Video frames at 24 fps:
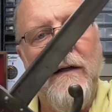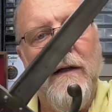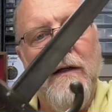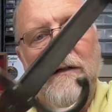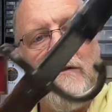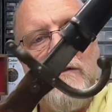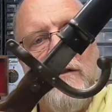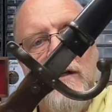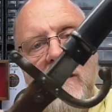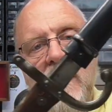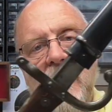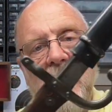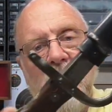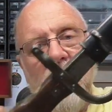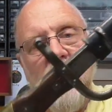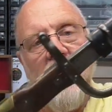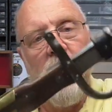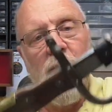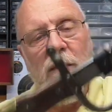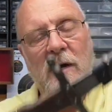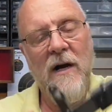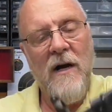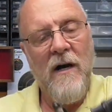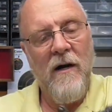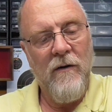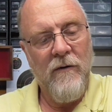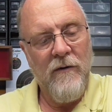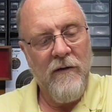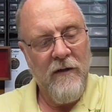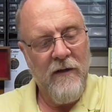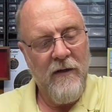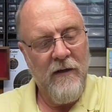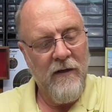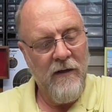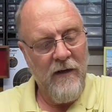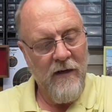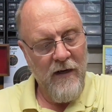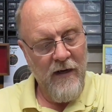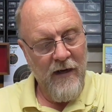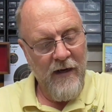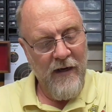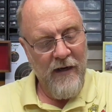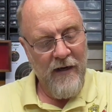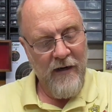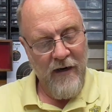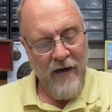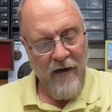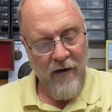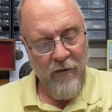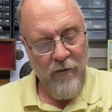It's not going to come out. And I